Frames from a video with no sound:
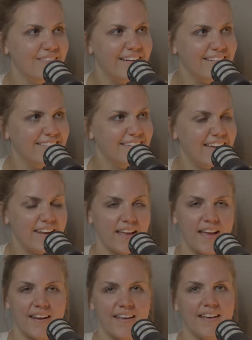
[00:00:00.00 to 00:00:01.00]
right and
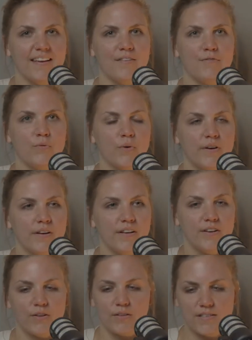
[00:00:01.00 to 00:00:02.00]
and hey if we're
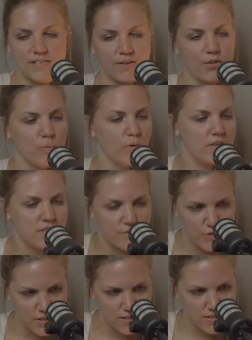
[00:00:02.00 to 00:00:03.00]
you know listening to the words of
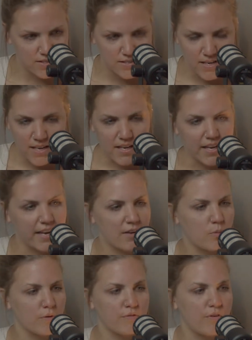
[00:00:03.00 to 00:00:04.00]
jesus
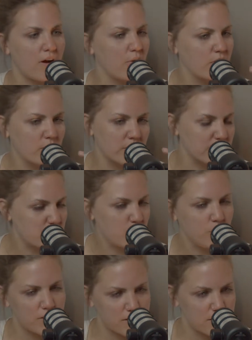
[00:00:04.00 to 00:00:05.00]
and we're following what he's
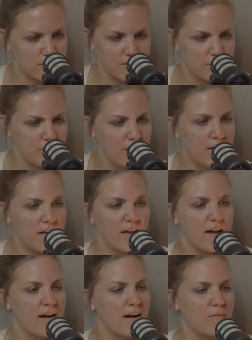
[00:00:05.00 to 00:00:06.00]
told us to do
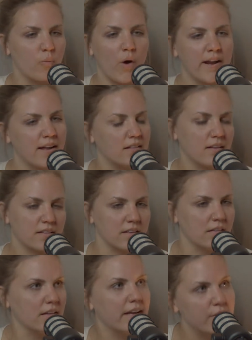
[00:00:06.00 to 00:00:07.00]
mm-hmm. um, why not look at
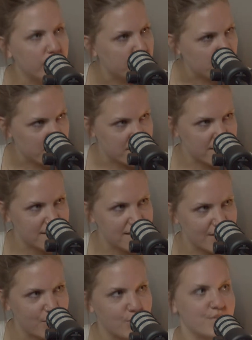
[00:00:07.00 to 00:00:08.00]
the life of jesus
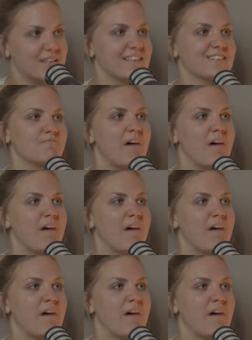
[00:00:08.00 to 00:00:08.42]
and use his